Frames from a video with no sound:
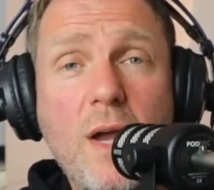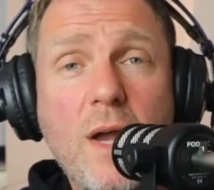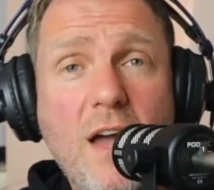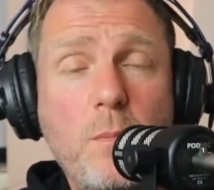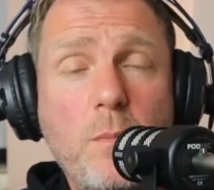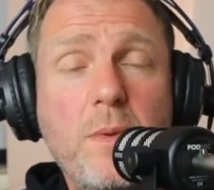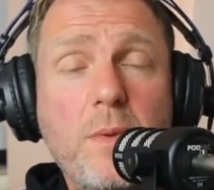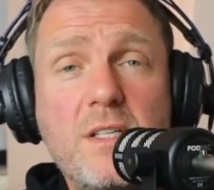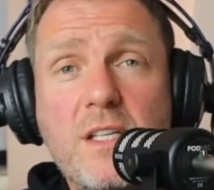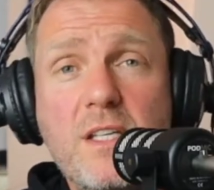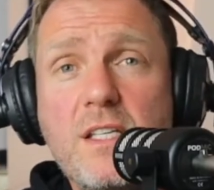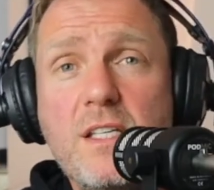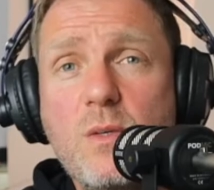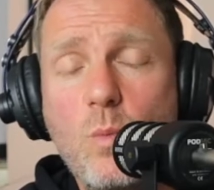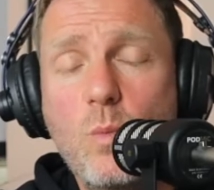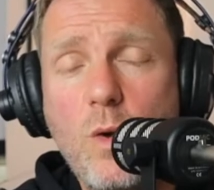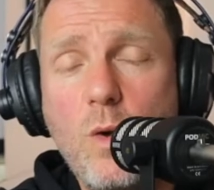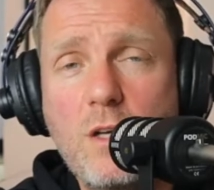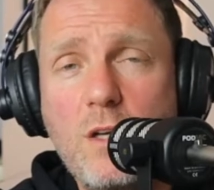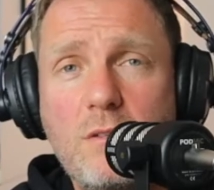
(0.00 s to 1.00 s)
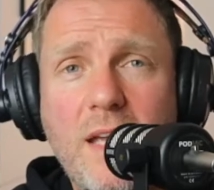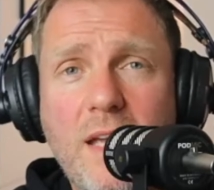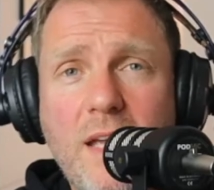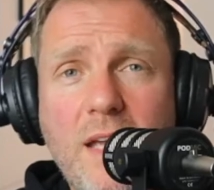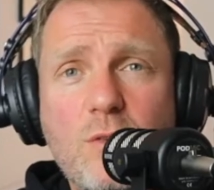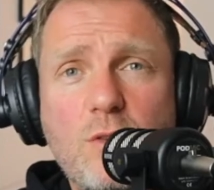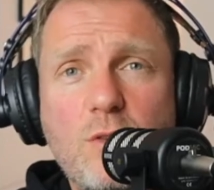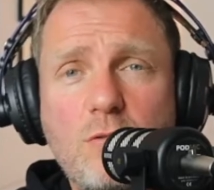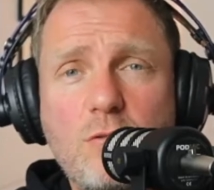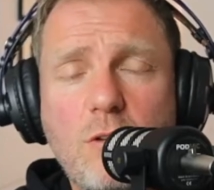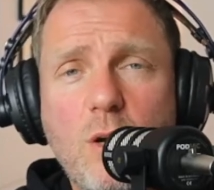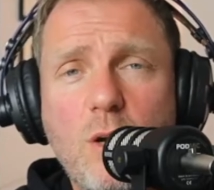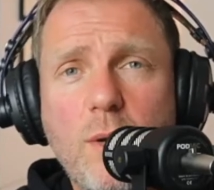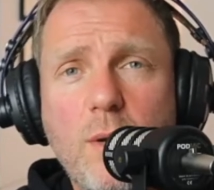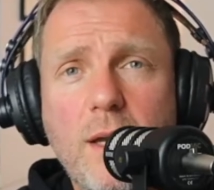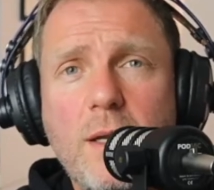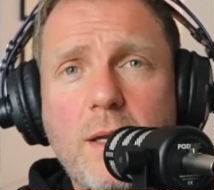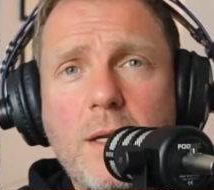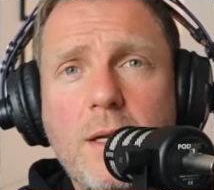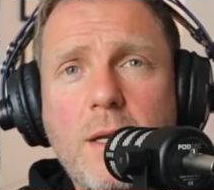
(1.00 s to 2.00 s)
have a business and wondering how to grow
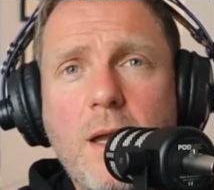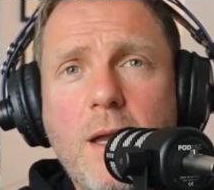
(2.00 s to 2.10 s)
it.